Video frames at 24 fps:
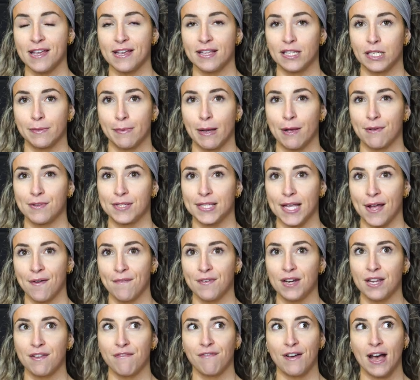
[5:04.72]
is about
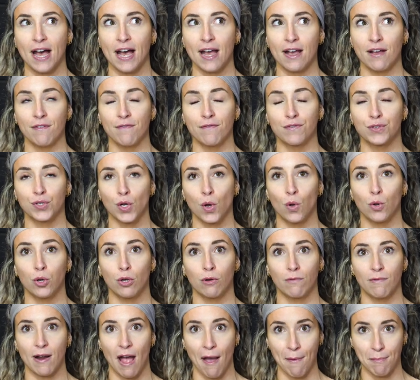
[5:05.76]
75
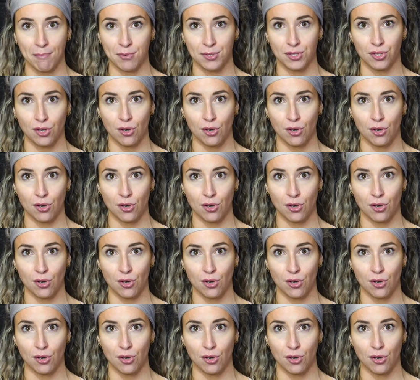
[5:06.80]
total reps.